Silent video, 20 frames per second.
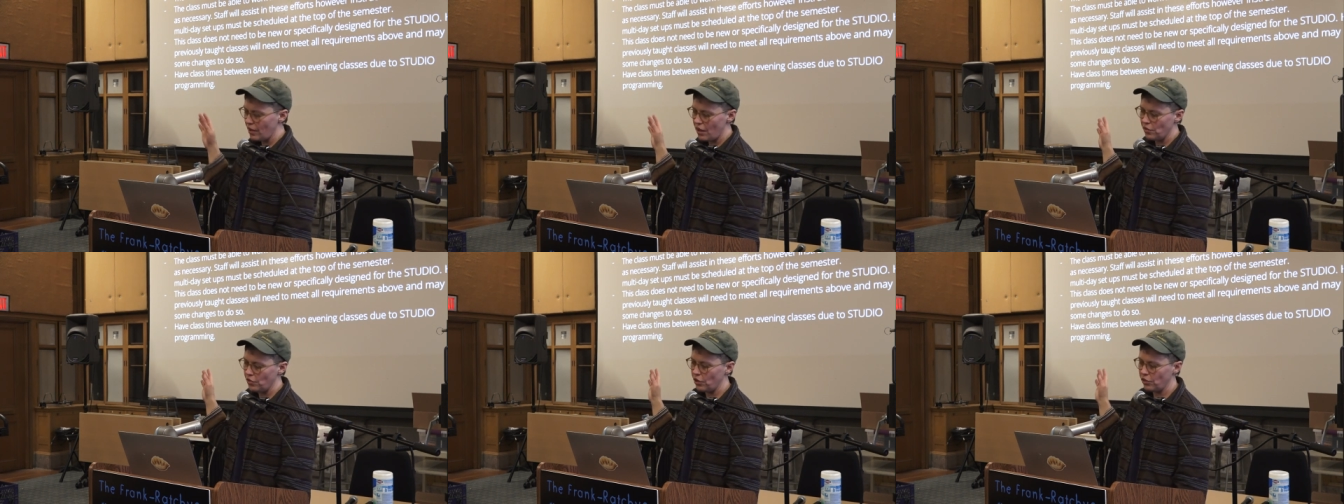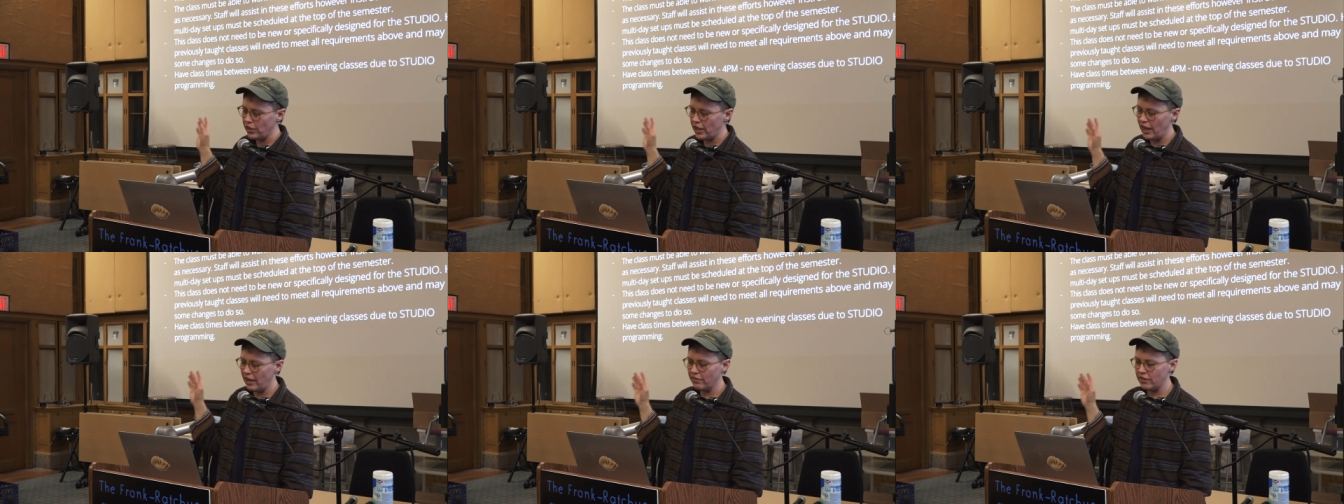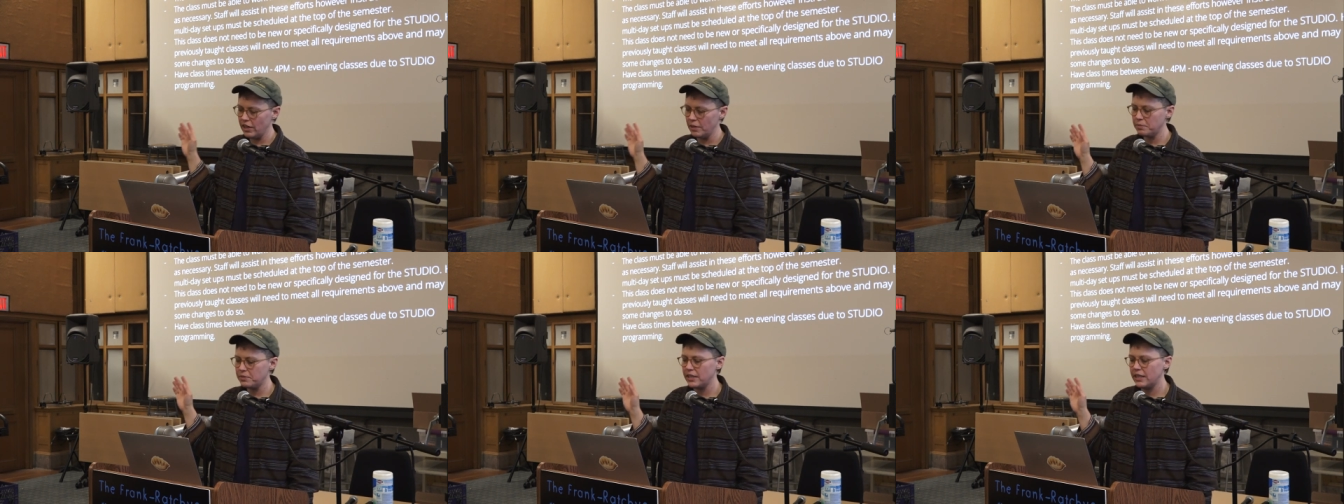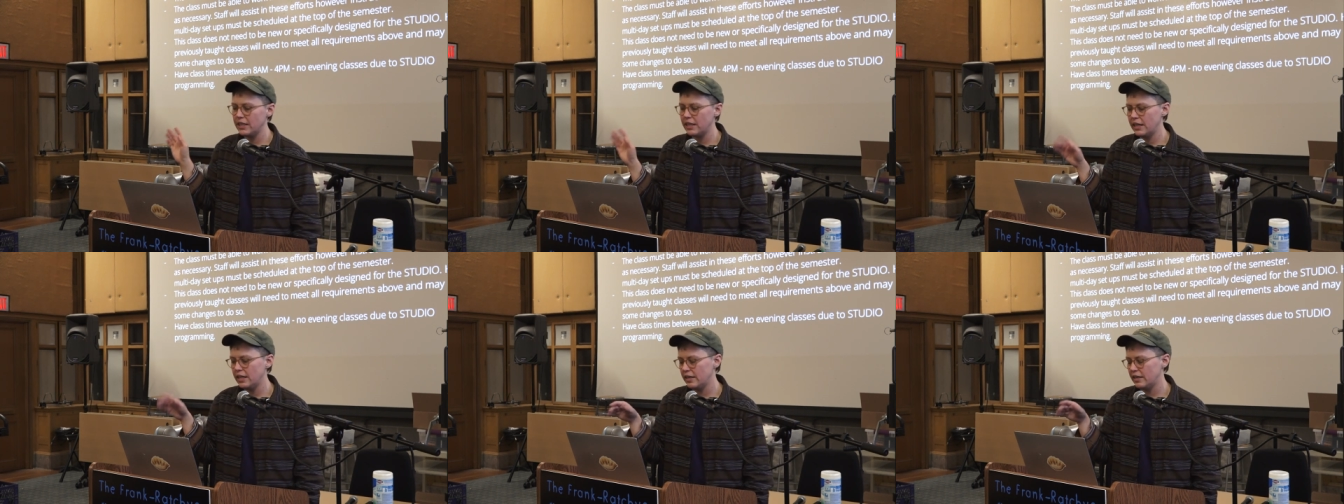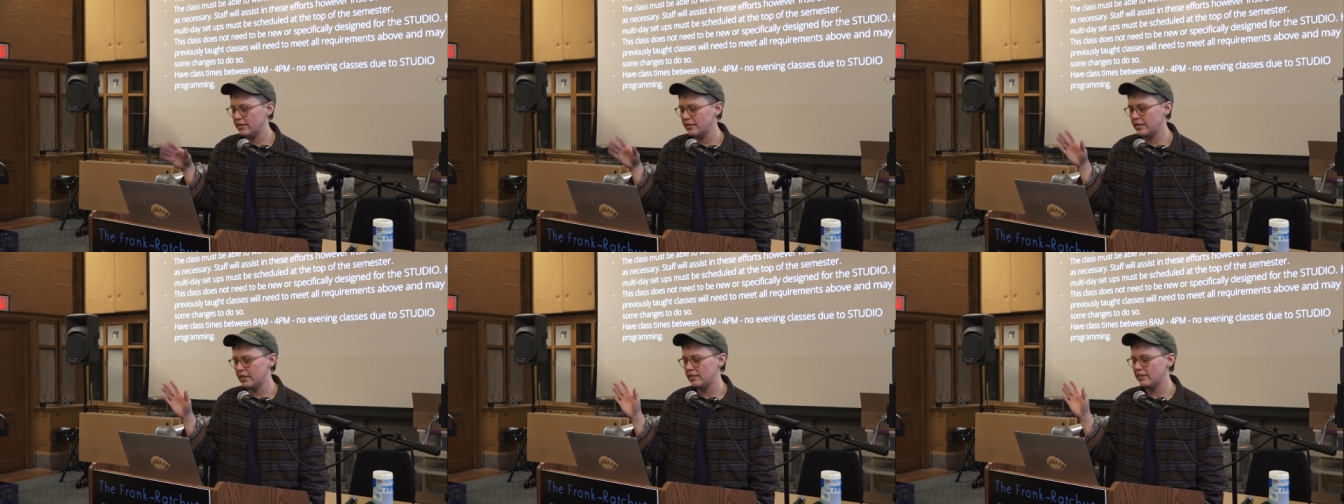though they haven't updated it and
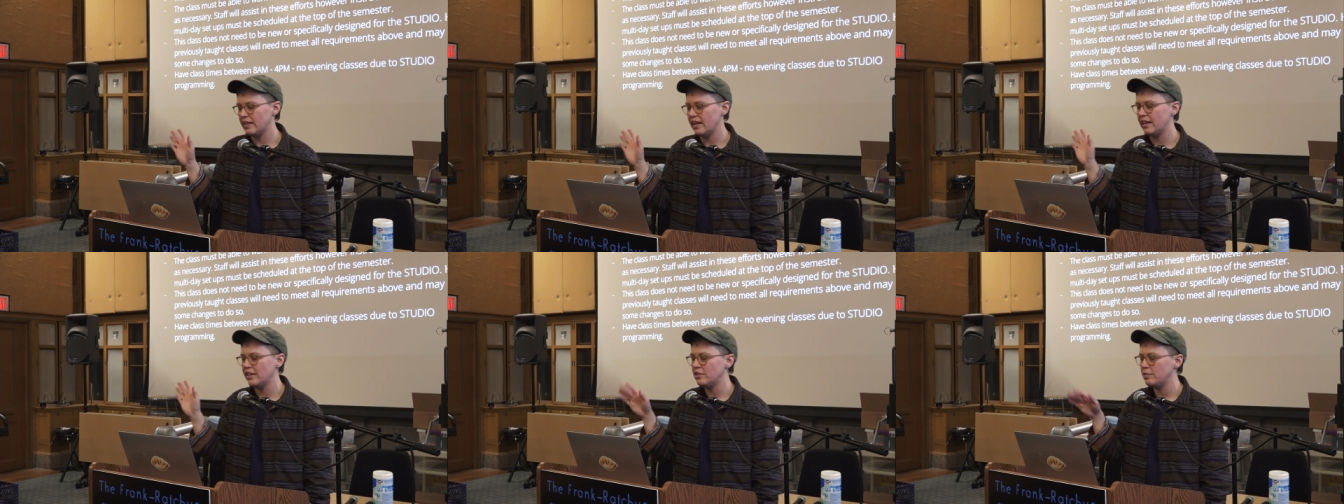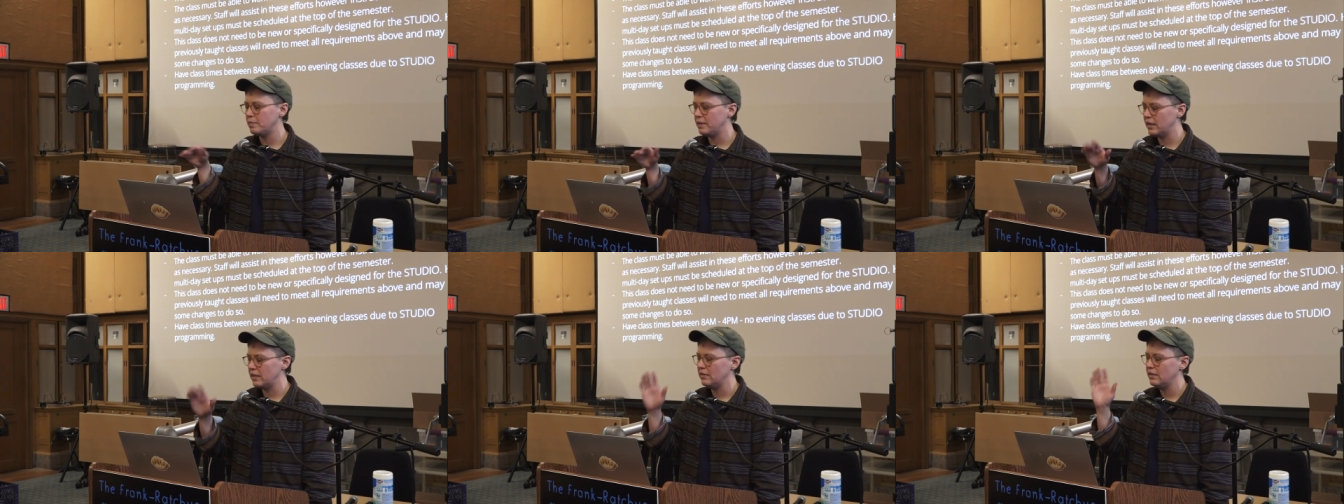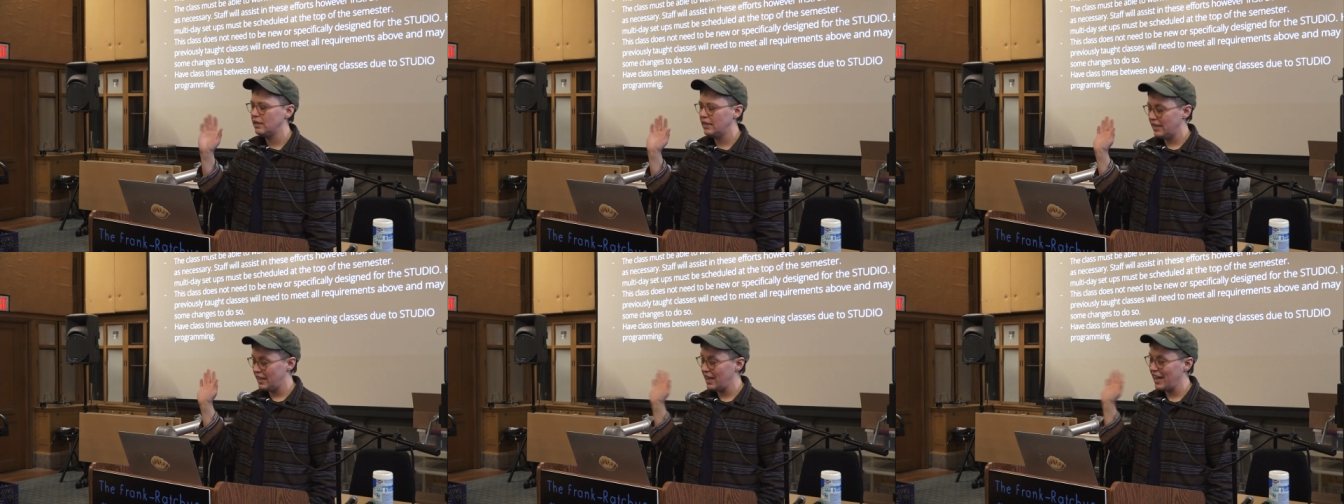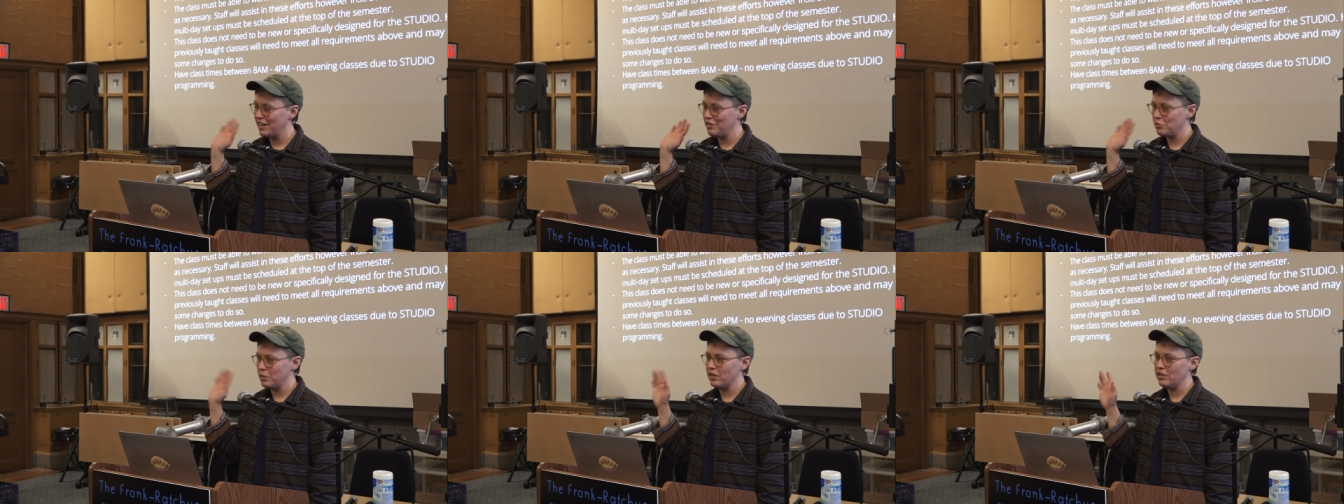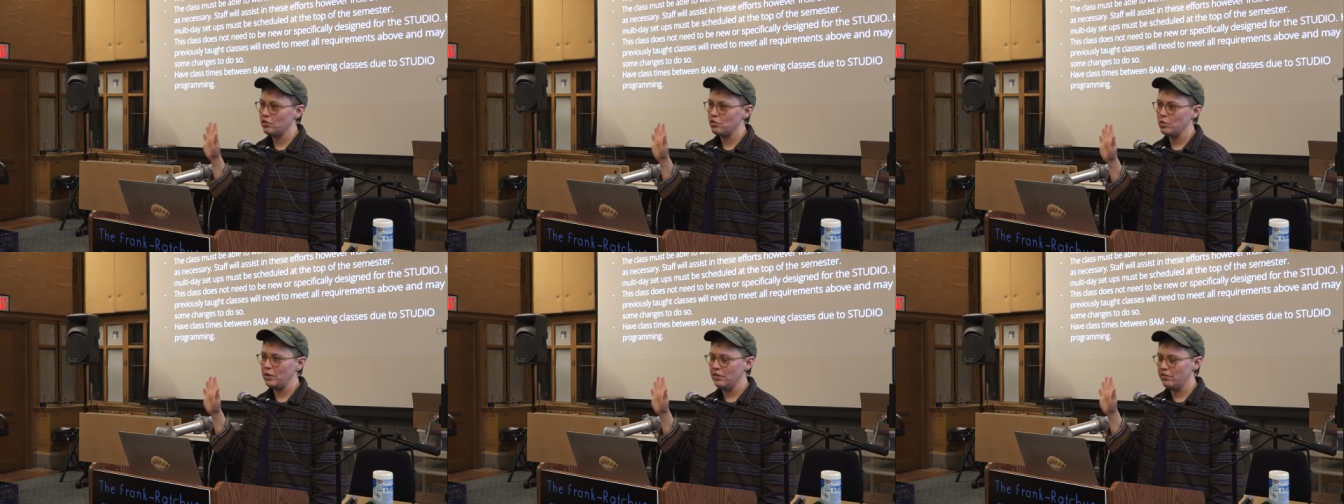it says less, but I swear
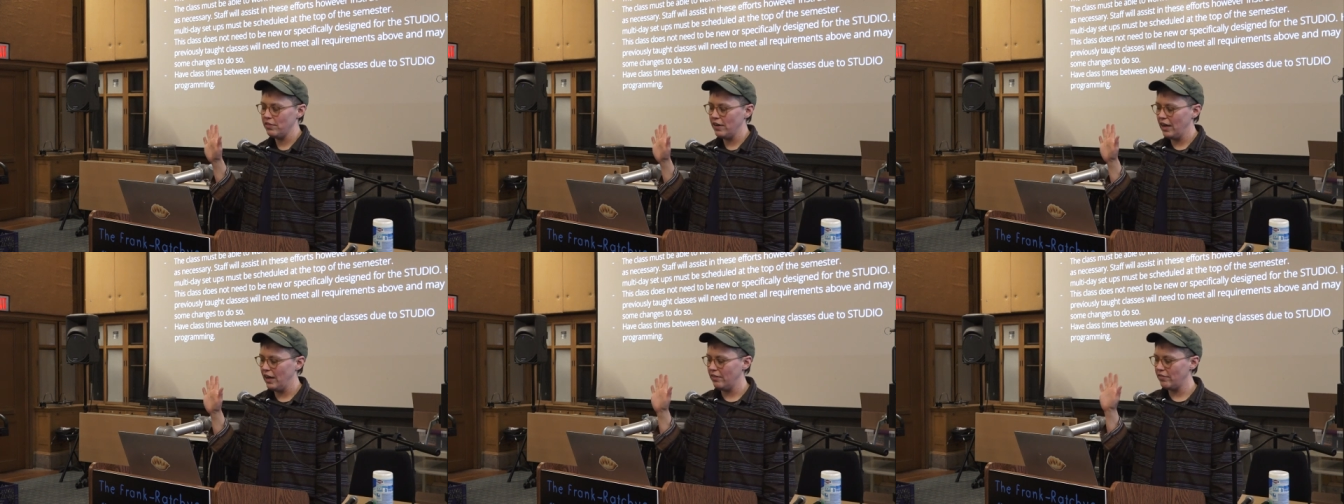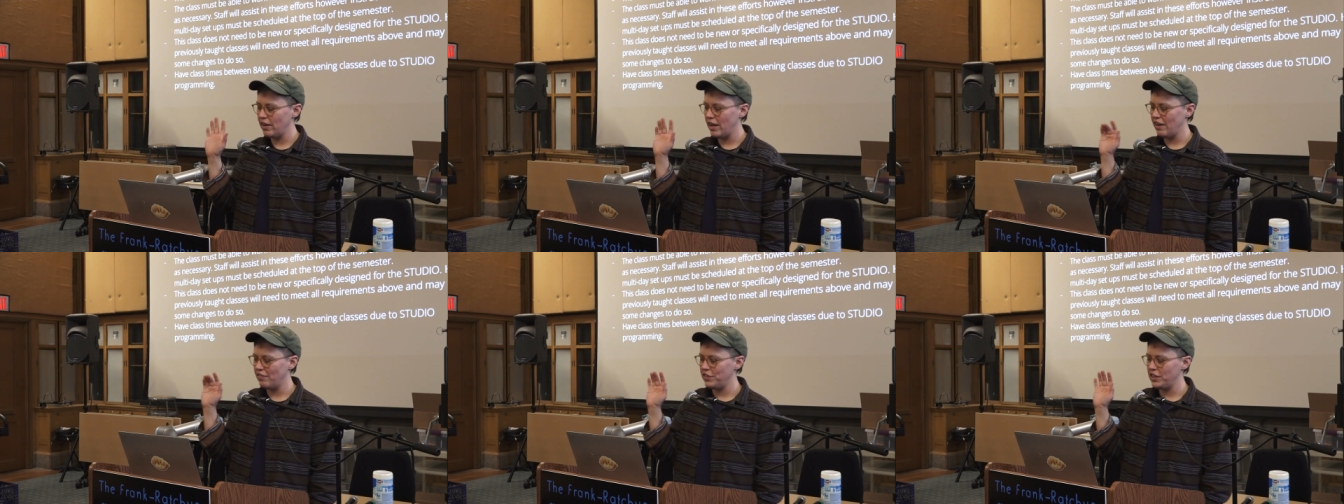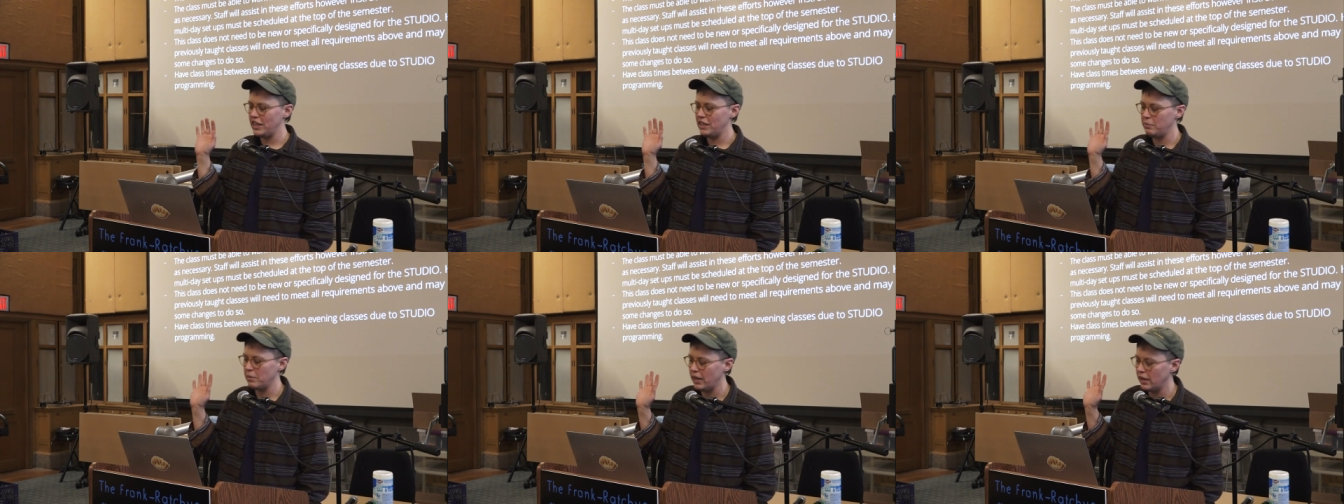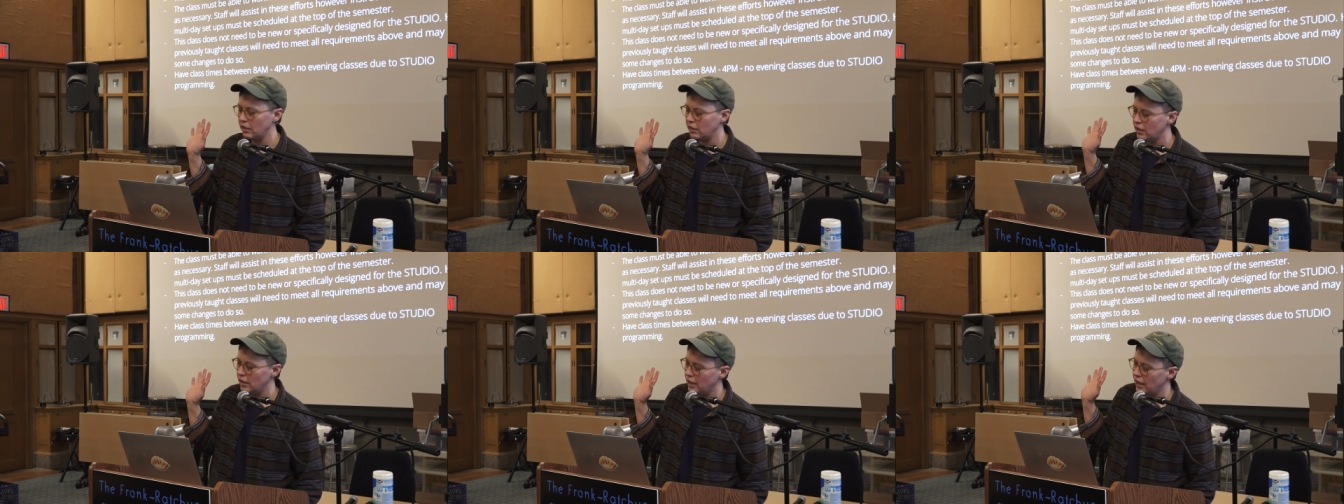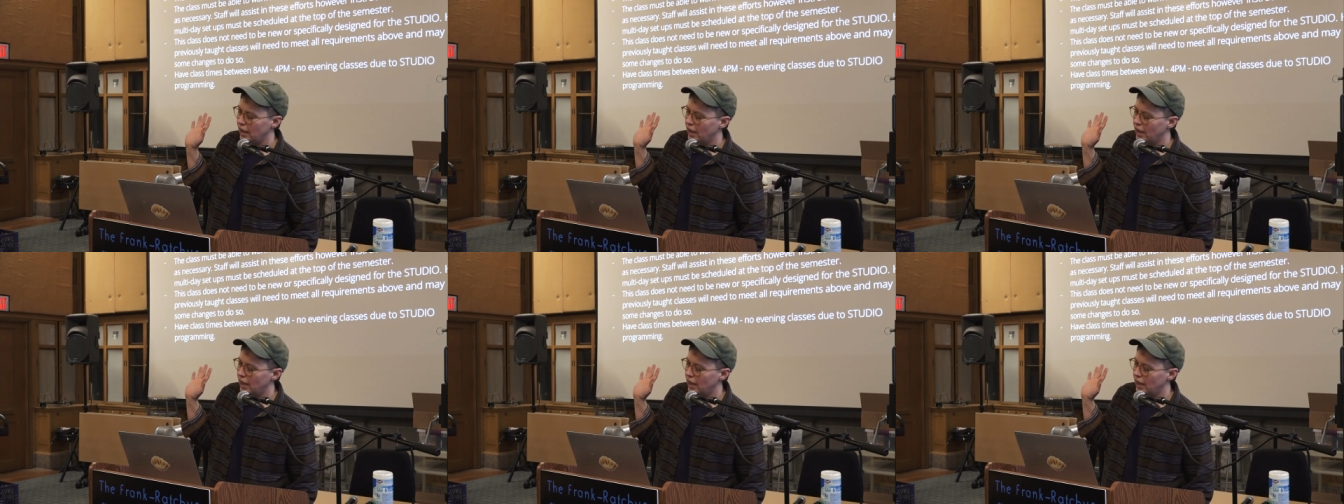it's 25, I have the email.